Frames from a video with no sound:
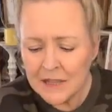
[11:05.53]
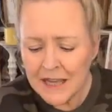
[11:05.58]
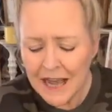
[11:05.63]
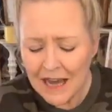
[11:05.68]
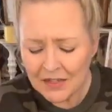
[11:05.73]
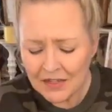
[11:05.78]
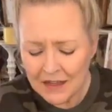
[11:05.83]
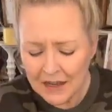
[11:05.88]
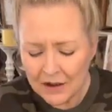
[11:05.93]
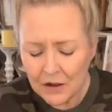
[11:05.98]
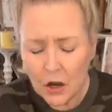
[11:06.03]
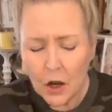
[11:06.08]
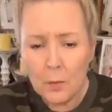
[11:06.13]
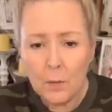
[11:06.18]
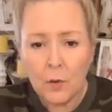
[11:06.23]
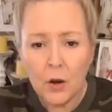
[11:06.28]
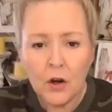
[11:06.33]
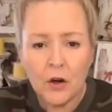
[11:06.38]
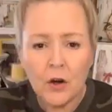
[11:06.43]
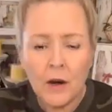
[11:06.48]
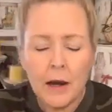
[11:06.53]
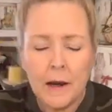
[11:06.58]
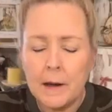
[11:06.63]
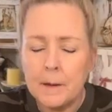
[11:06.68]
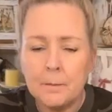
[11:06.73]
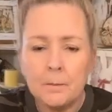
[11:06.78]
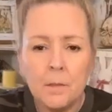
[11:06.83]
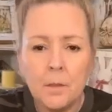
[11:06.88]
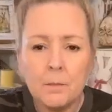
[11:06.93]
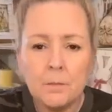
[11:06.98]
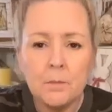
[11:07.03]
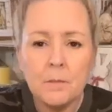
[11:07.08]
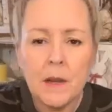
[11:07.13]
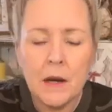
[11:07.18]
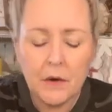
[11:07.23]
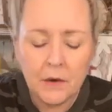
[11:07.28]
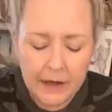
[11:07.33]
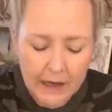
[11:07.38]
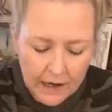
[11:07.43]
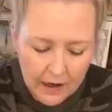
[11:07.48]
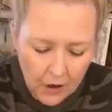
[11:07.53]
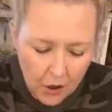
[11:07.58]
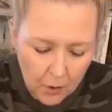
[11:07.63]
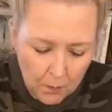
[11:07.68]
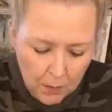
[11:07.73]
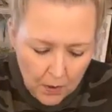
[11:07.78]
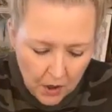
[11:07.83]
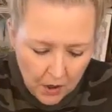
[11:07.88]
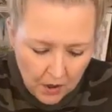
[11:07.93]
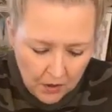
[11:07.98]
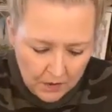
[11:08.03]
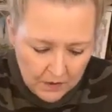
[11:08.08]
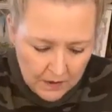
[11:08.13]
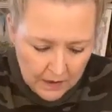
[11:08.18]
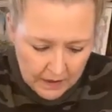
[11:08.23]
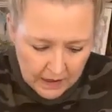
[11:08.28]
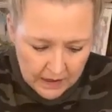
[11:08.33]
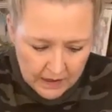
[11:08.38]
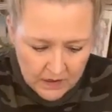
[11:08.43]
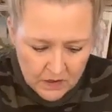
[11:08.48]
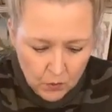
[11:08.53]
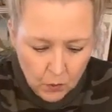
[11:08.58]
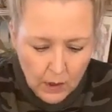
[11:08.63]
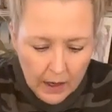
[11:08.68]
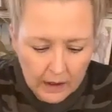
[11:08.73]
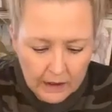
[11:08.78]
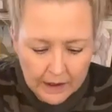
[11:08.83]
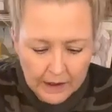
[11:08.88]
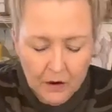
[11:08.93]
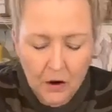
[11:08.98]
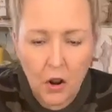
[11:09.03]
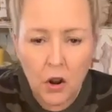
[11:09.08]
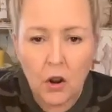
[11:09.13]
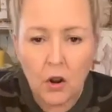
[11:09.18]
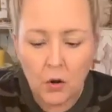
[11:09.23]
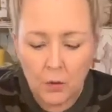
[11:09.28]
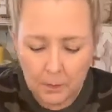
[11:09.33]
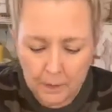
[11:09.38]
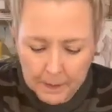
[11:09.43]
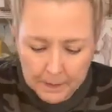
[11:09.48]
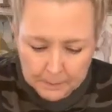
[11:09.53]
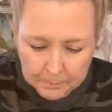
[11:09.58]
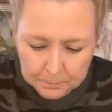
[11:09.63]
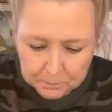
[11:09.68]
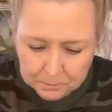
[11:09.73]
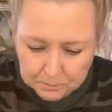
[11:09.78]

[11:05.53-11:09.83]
Kathy, I hope, or Mary, I hope all is well at home